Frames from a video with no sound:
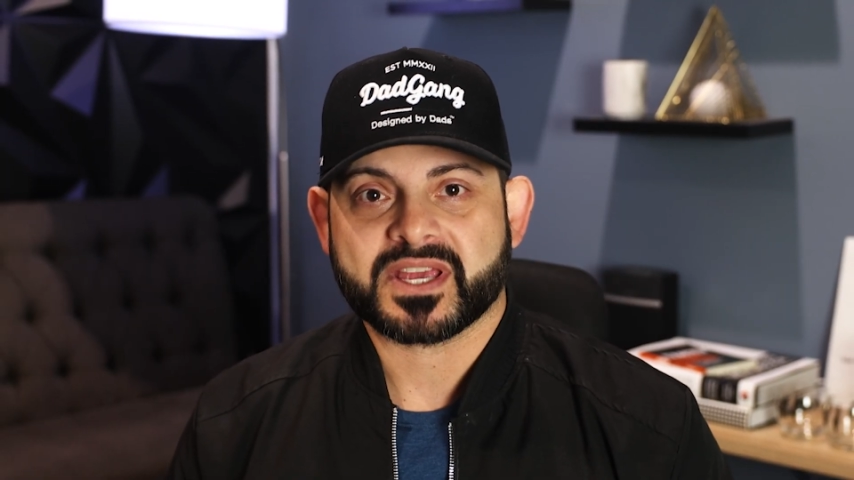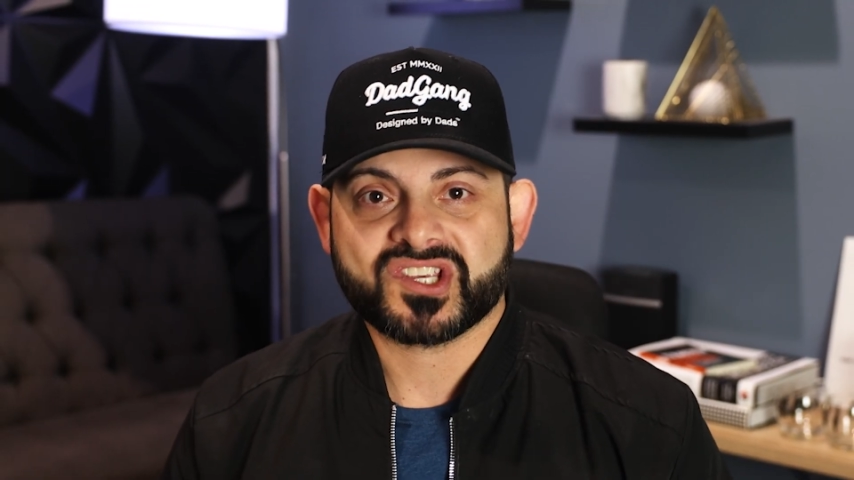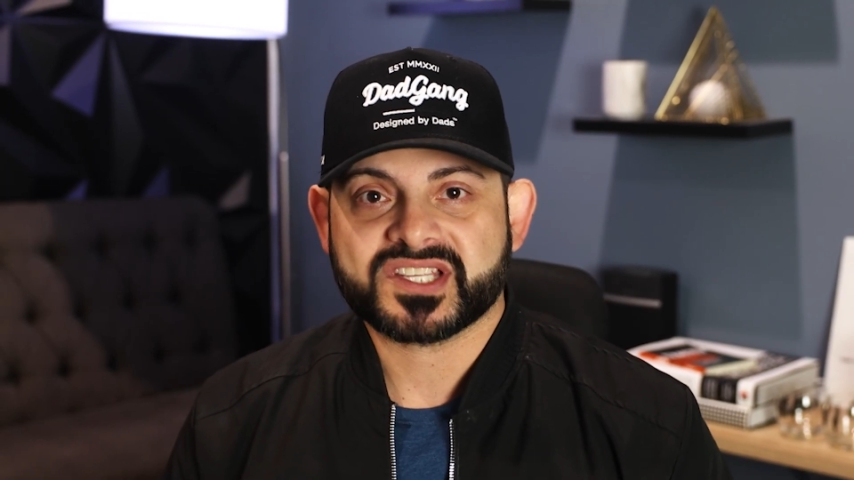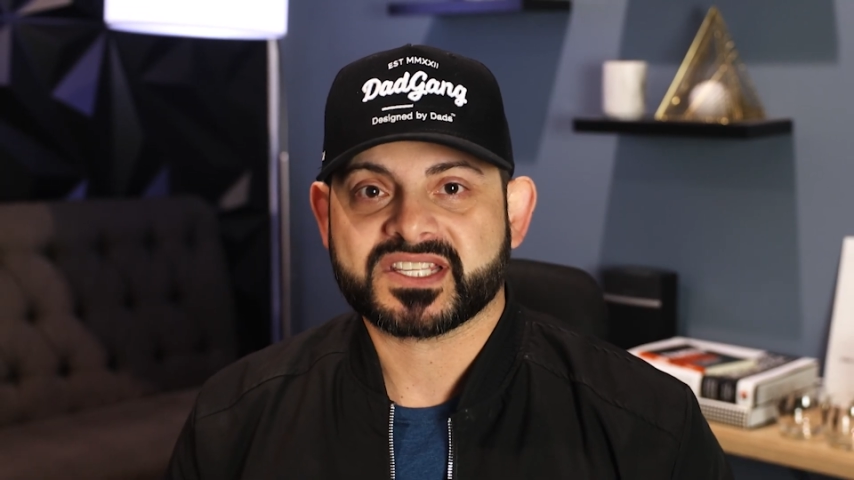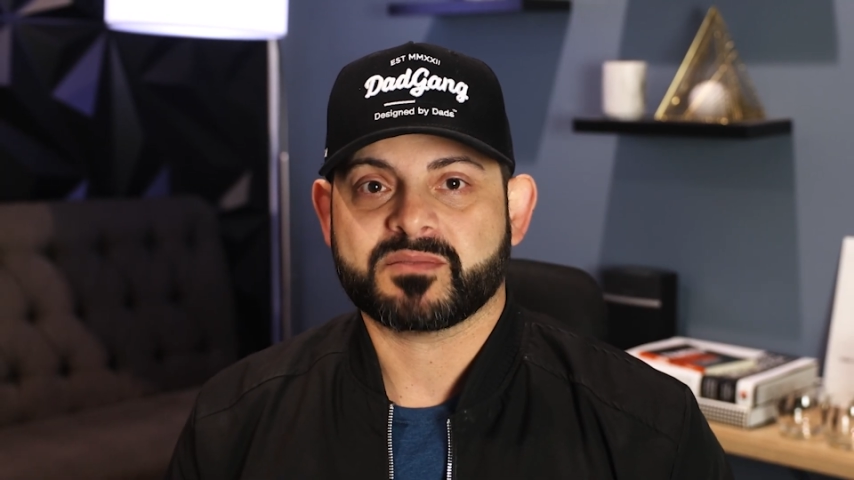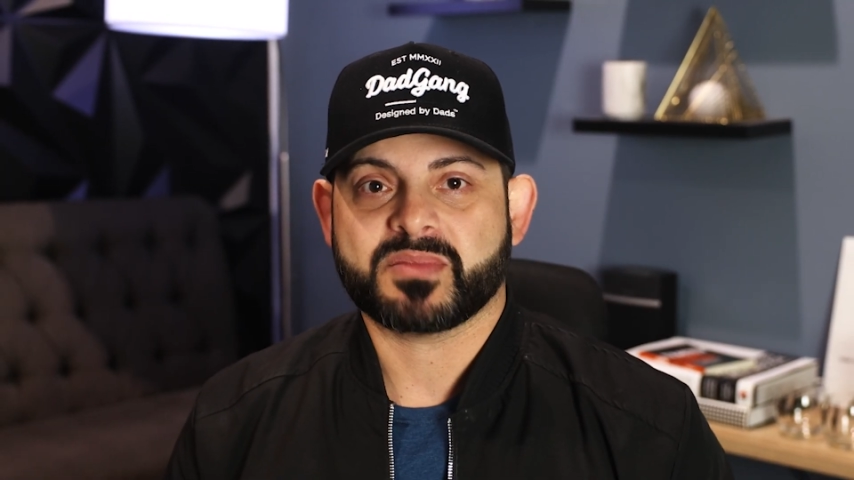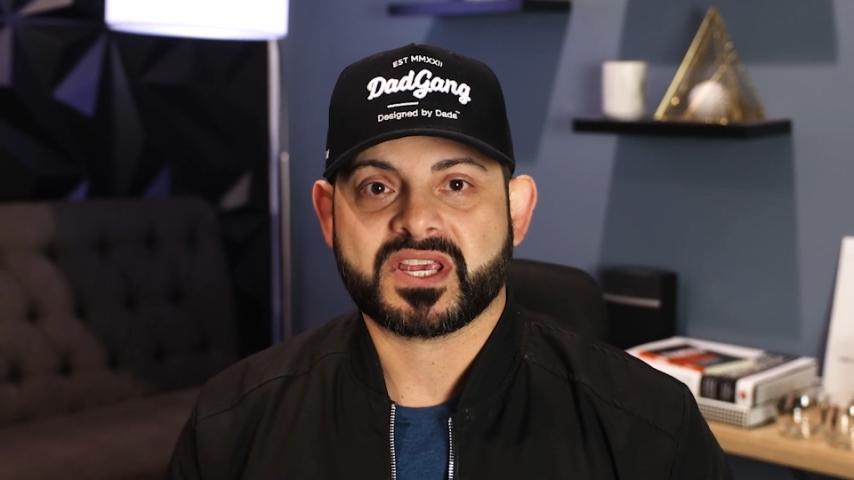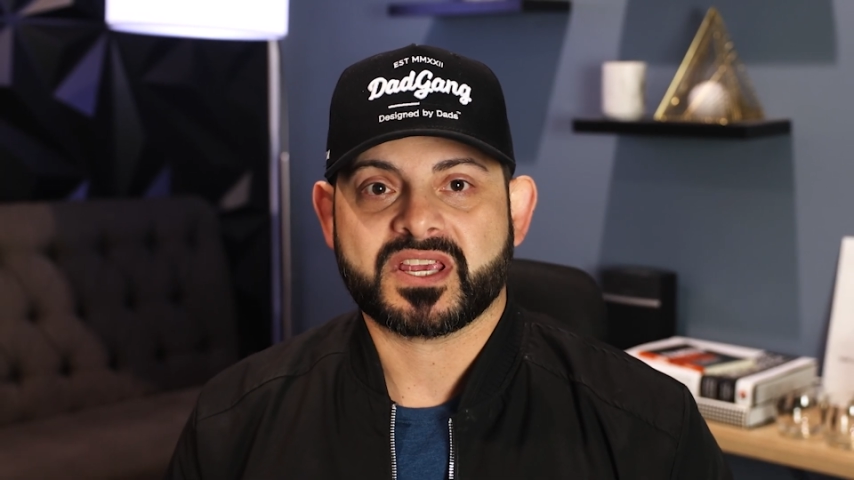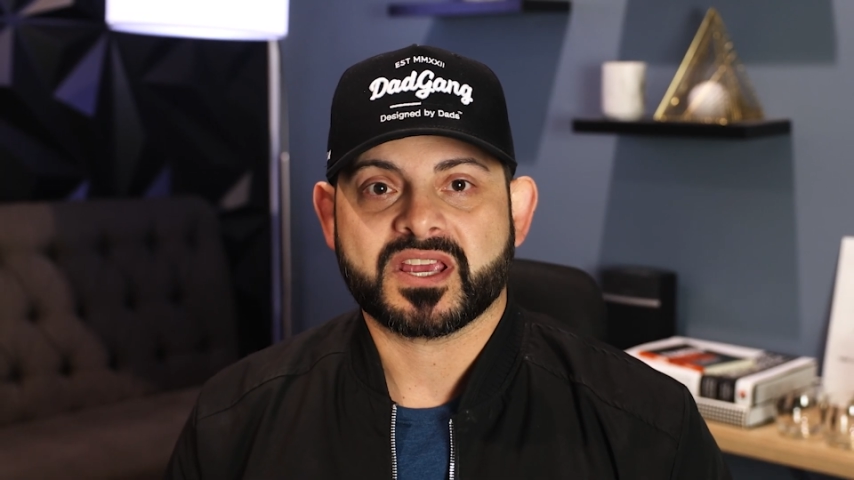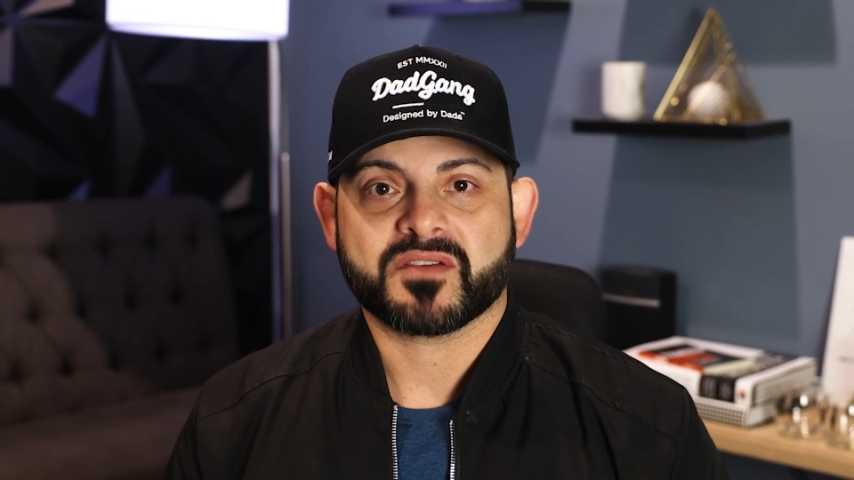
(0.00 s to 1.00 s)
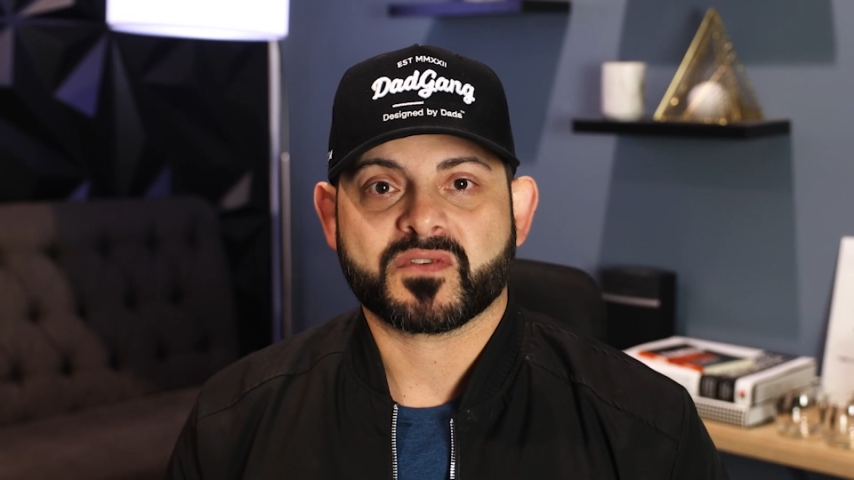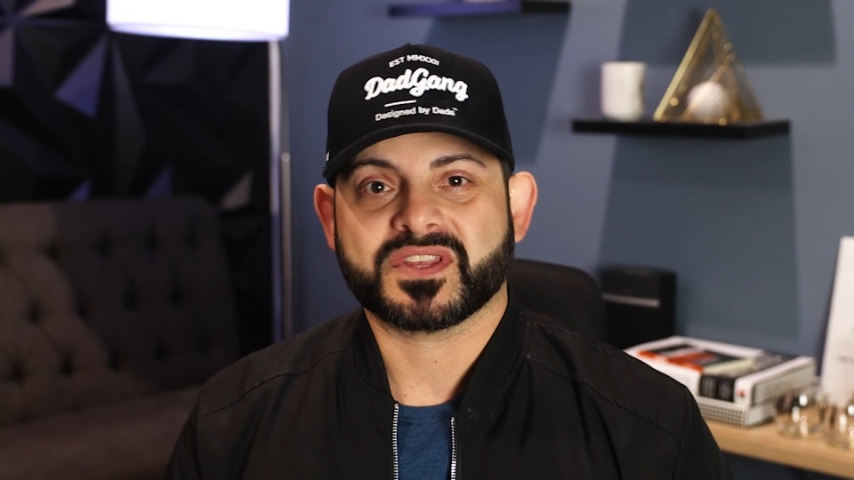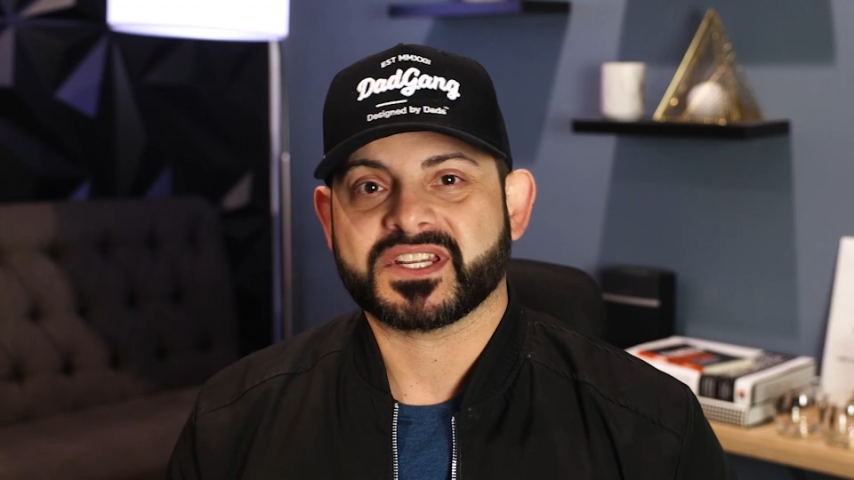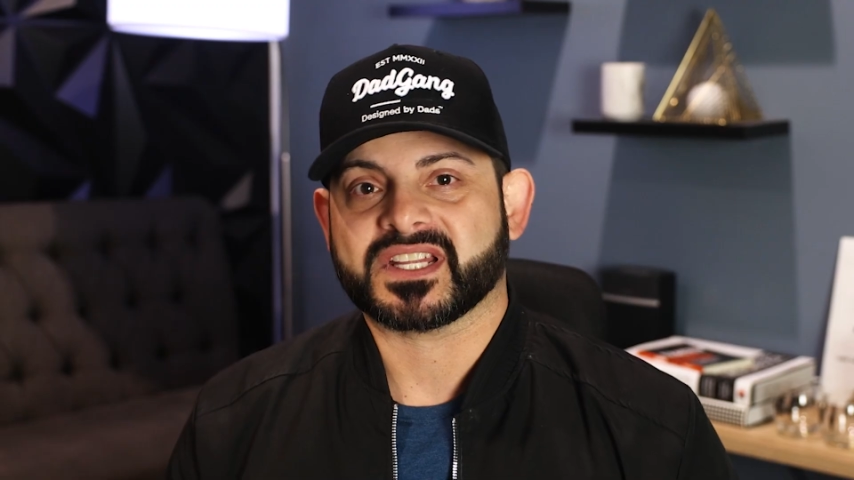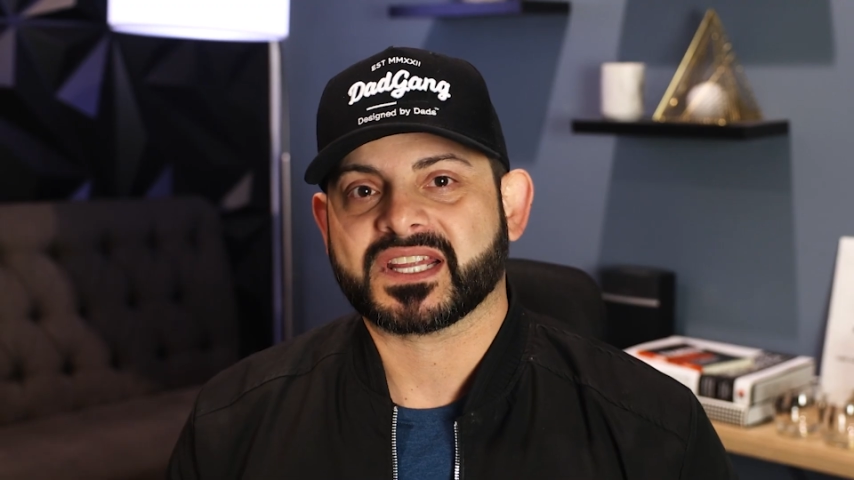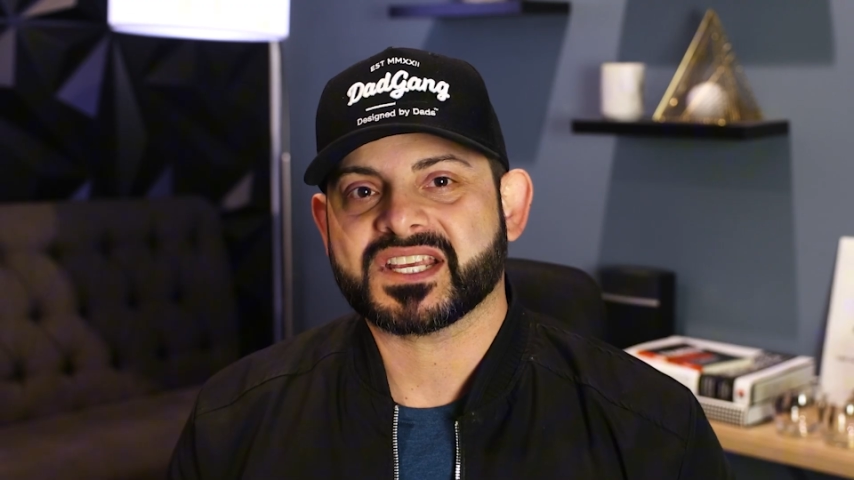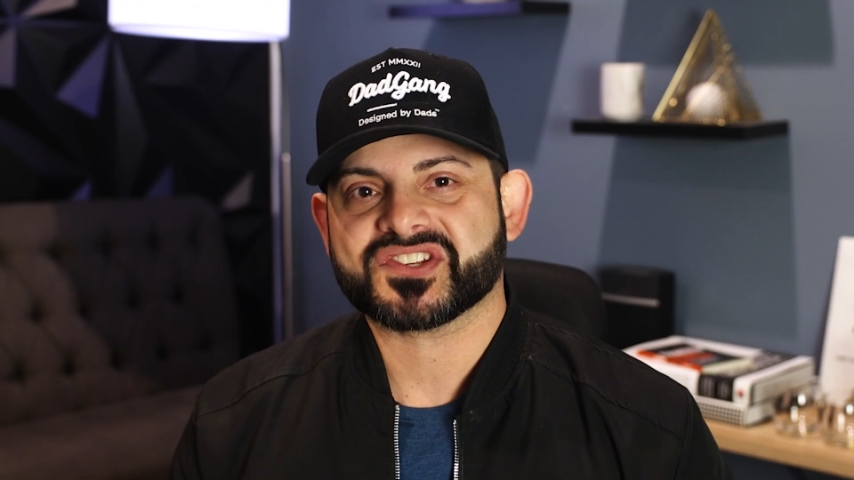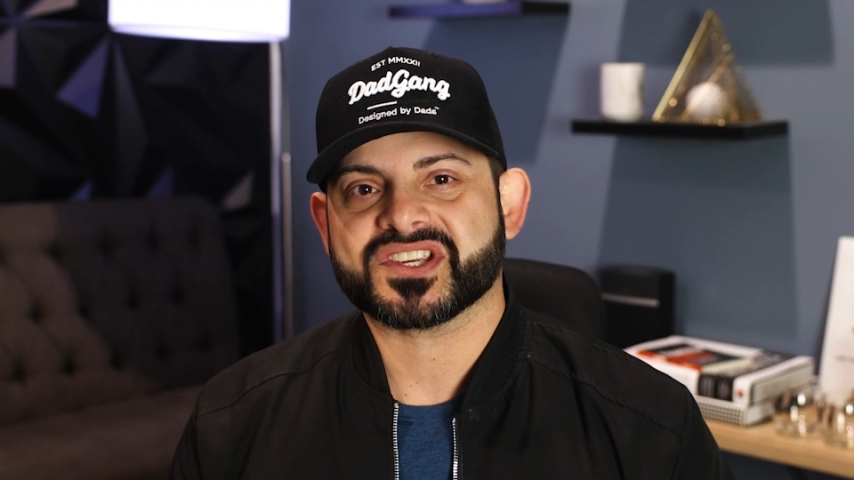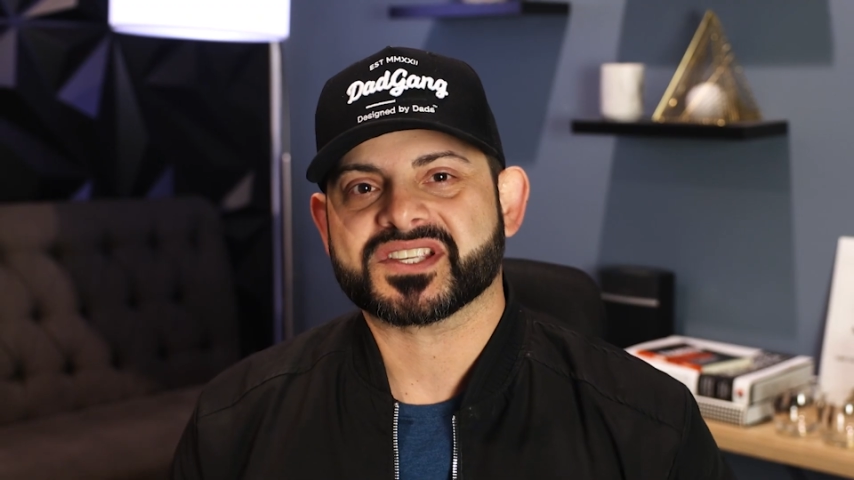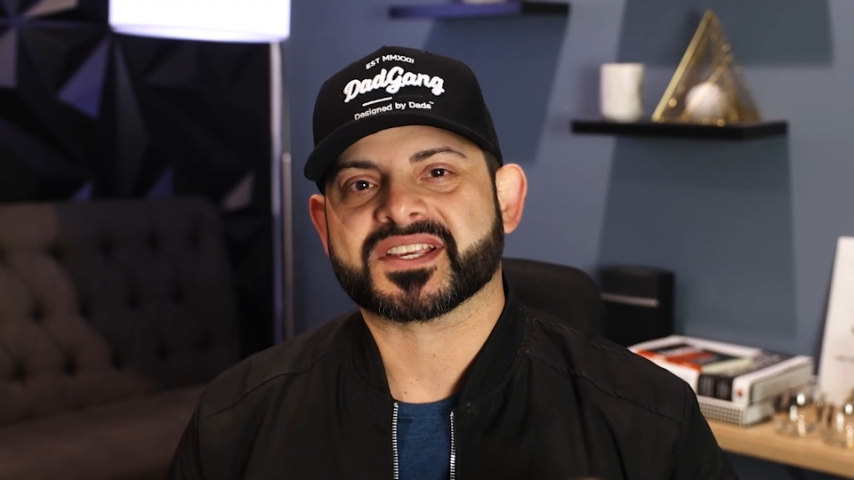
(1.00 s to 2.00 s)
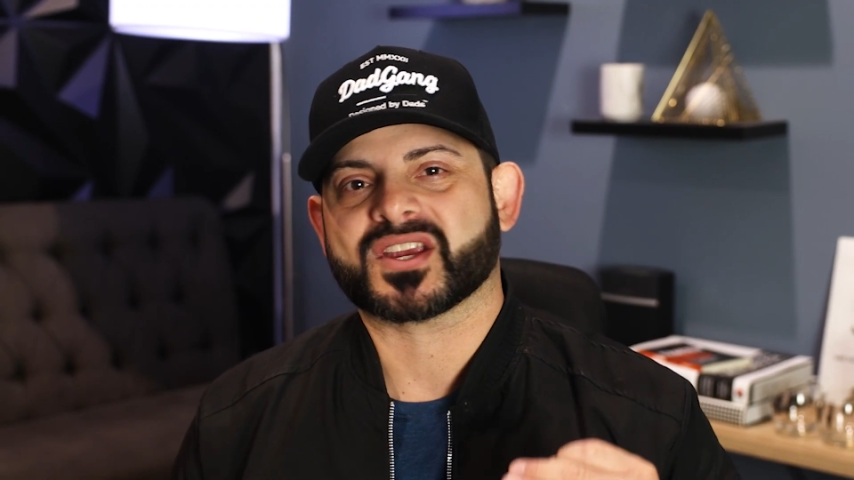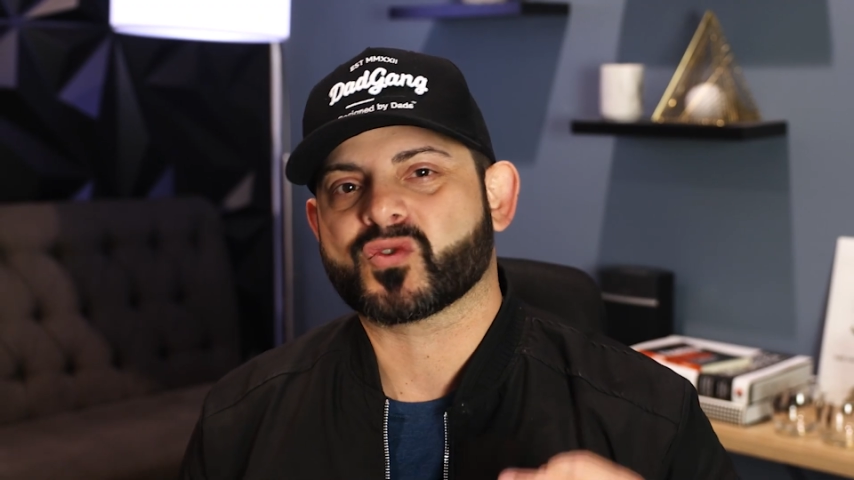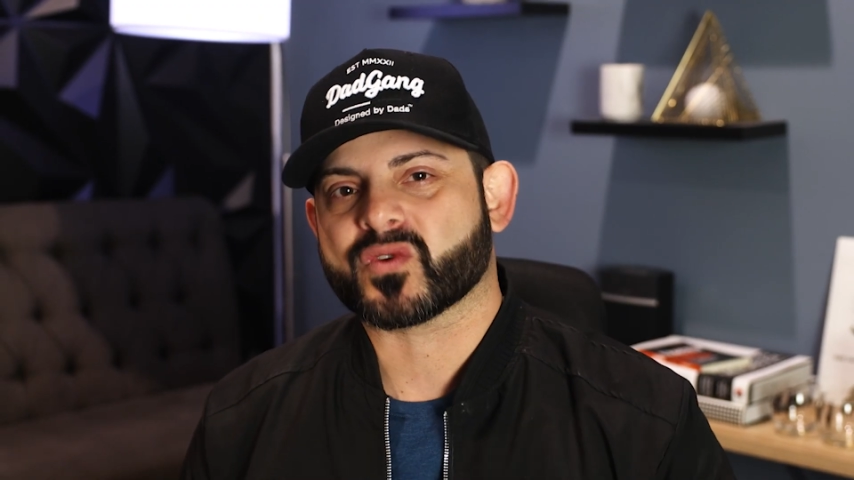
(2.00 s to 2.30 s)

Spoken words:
GCB for the delicious